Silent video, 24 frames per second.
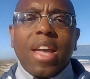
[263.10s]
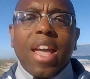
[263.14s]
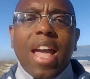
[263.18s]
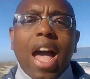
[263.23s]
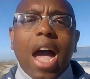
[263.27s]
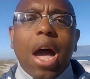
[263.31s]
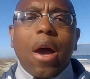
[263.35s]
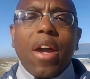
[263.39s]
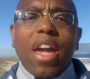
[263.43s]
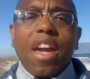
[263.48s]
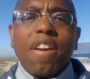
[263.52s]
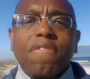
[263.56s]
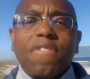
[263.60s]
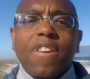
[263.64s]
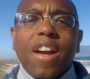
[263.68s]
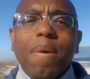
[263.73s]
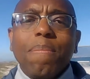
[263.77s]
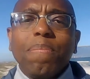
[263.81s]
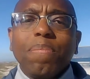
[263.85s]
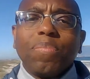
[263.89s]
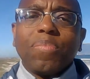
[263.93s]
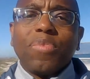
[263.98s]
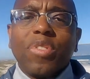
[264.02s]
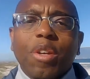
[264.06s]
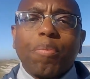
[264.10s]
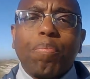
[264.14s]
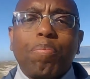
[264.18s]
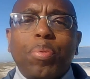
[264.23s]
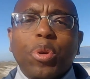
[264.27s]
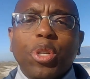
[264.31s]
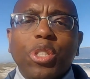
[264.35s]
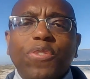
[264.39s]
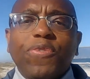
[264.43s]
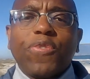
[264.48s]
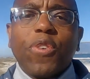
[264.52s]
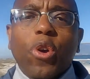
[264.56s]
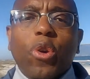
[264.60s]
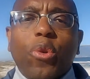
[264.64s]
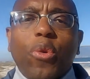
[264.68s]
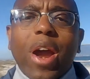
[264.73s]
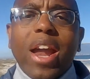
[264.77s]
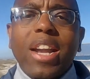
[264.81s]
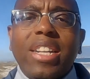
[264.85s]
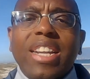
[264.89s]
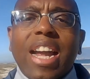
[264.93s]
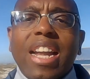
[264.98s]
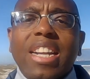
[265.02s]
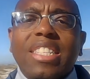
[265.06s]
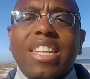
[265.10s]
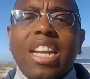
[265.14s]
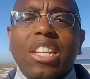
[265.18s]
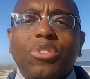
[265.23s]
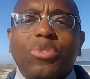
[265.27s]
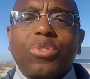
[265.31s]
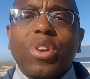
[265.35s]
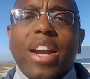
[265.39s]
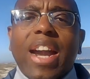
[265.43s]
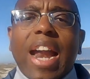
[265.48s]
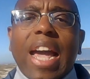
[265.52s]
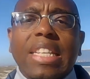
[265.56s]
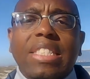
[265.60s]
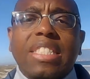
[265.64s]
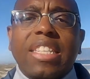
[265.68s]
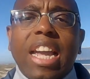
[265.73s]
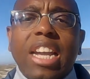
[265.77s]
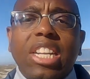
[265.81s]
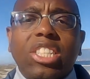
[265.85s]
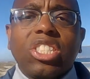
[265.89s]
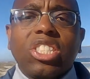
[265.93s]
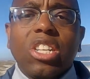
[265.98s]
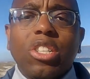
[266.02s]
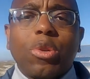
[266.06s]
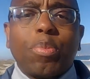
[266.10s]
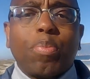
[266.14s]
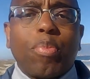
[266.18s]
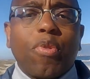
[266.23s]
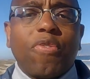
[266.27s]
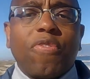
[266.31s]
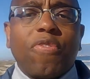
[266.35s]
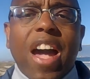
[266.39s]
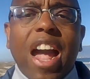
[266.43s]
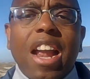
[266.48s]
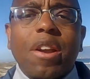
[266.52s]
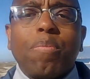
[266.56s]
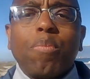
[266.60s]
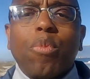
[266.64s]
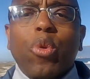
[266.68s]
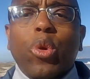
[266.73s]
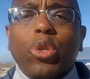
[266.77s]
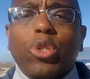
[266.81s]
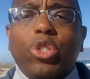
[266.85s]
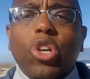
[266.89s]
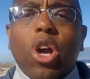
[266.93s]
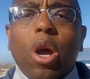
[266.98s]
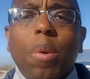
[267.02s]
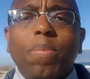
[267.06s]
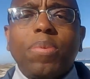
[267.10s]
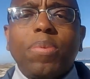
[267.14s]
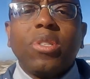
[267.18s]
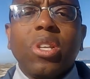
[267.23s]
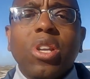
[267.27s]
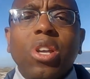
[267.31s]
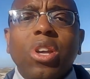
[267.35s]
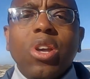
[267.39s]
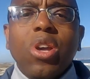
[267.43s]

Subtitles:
However, the push for greater industrialization to provide more jobs